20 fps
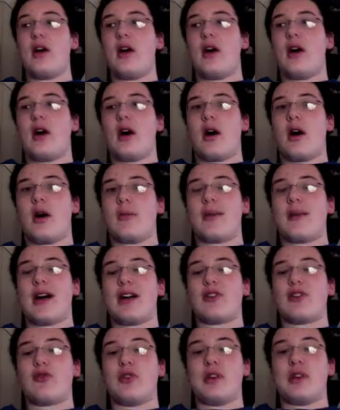
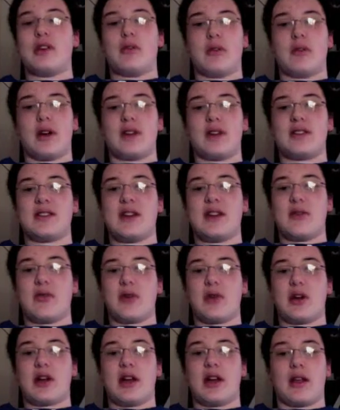I created a wireless
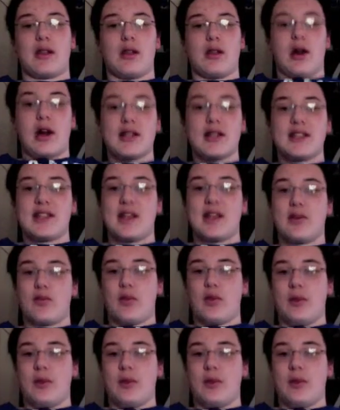network. I locked it.